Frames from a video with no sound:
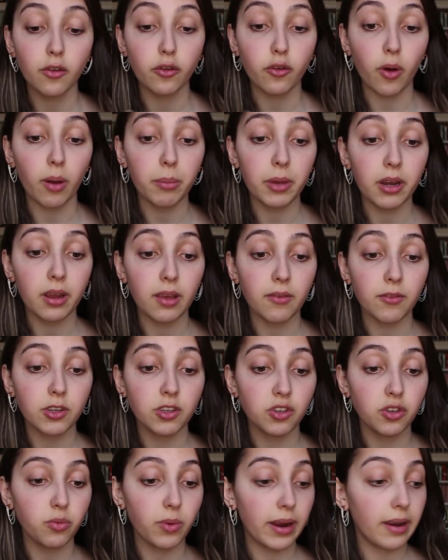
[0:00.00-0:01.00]
So I'm going to give it
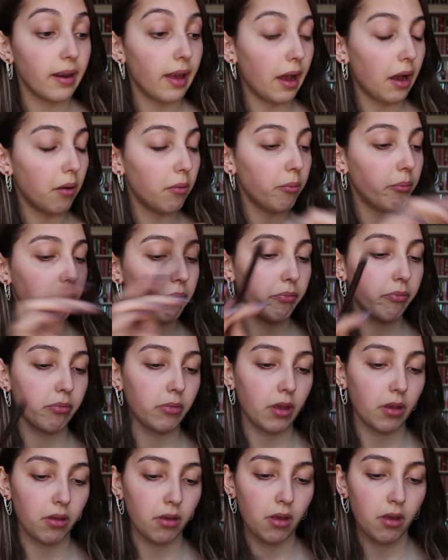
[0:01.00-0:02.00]
to you right now.
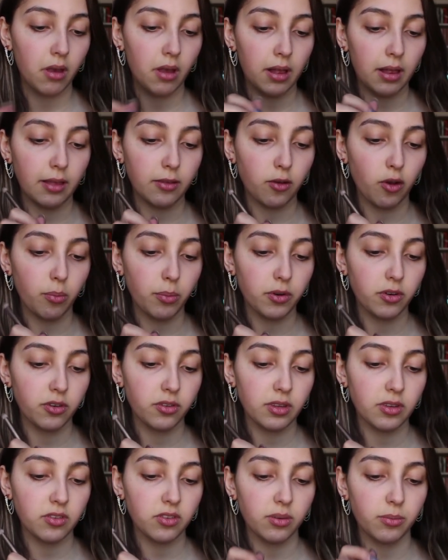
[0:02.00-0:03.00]
Let's hope it
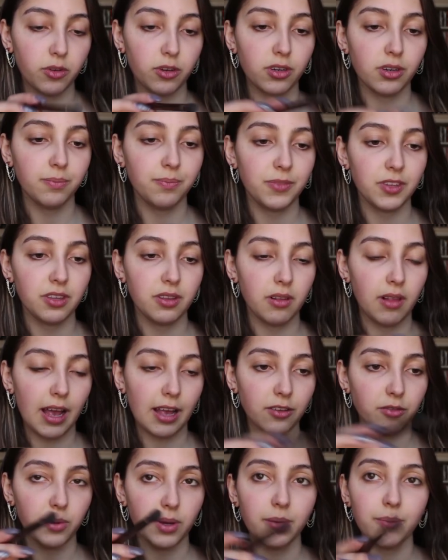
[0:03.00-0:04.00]
turns out similar to the
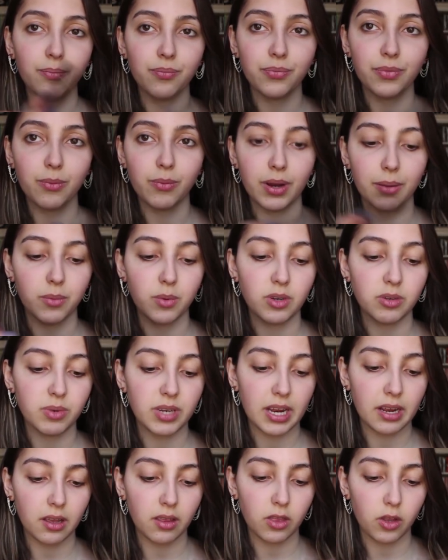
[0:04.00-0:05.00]
last one. But I'm going to be
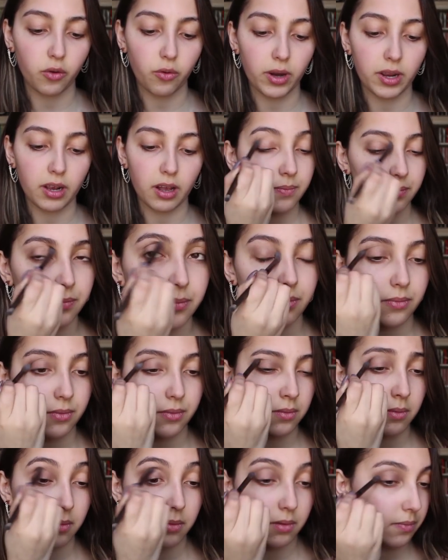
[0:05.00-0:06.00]
taking the gray color, which is
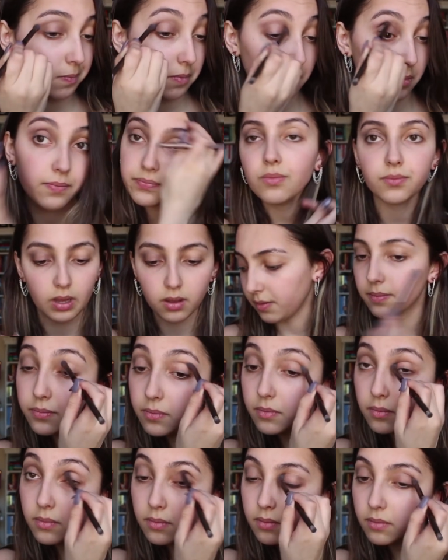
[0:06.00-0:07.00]
called
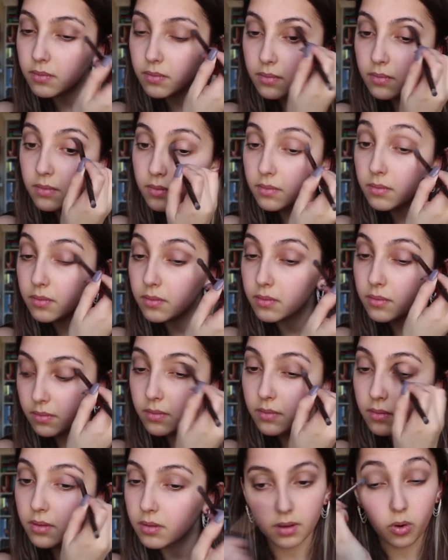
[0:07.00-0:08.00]
Password, and
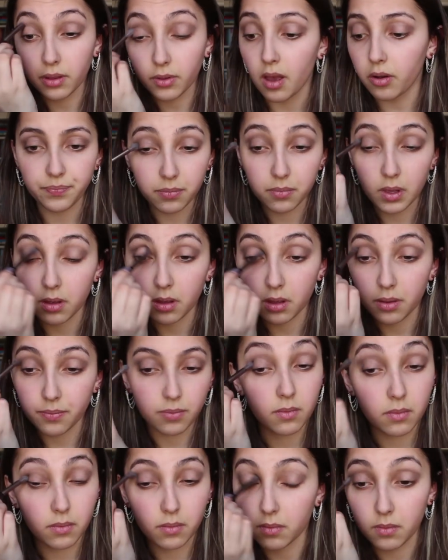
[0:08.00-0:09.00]
putting that into the
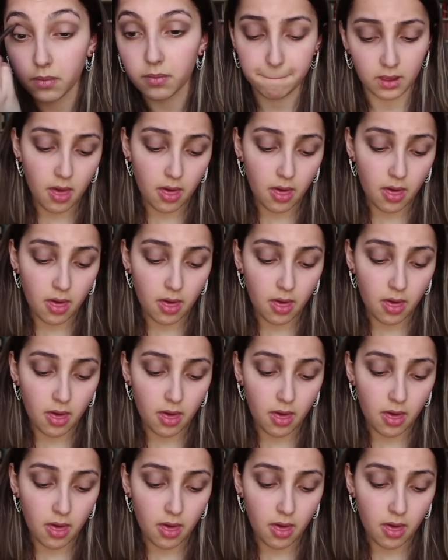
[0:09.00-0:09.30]
crease.